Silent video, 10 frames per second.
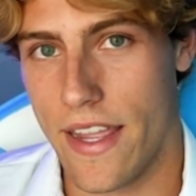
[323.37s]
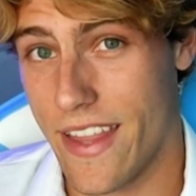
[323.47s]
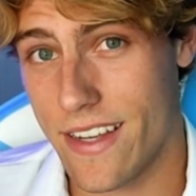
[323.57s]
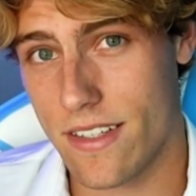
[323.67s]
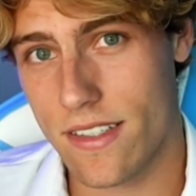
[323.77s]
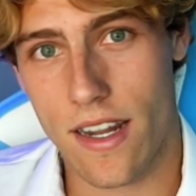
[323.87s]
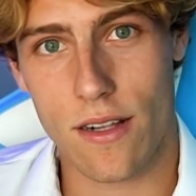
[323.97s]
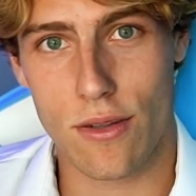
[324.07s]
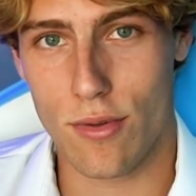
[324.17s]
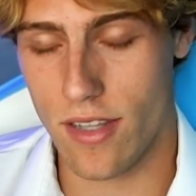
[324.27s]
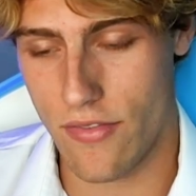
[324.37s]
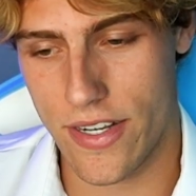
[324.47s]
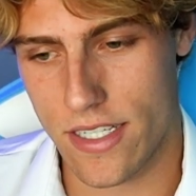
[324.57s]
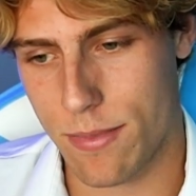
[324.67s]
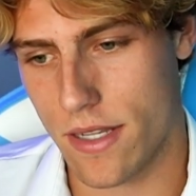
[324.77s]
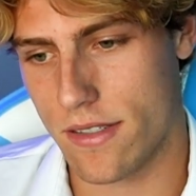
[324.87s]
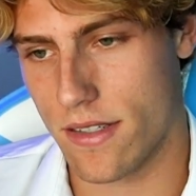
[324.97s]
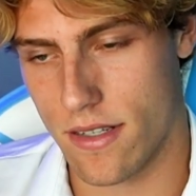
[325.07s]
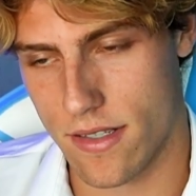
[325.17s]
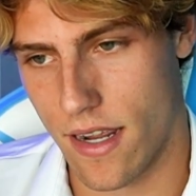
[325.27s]
And that does not include living expenses, it
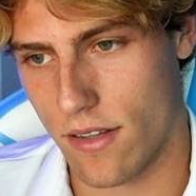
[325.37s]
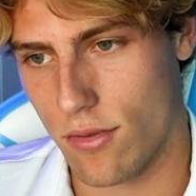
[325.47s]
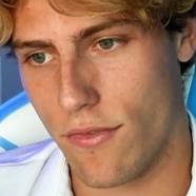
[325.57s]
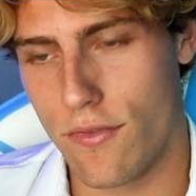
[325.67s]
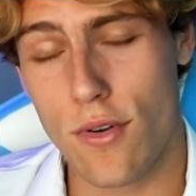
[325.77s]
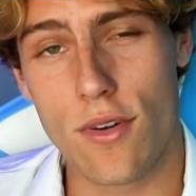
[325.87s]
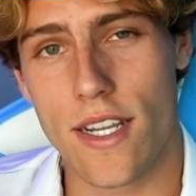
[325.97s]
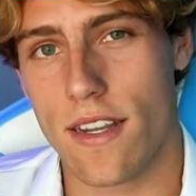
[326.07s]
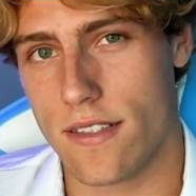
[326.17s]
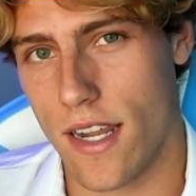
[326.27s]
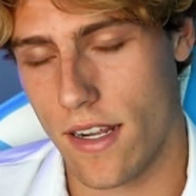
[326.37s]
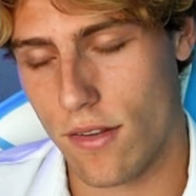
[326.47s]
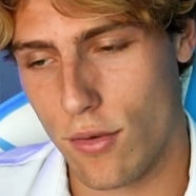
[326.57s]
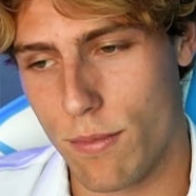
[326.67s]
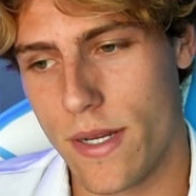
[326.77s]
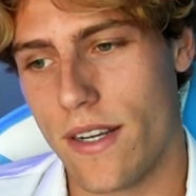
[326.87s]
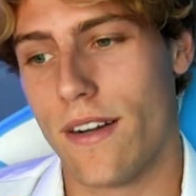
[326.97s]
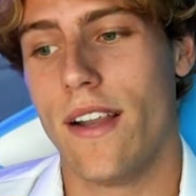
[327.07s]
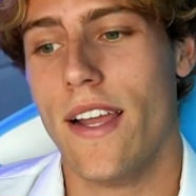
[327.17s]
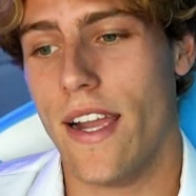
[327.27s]
does not include food, it does not include beer,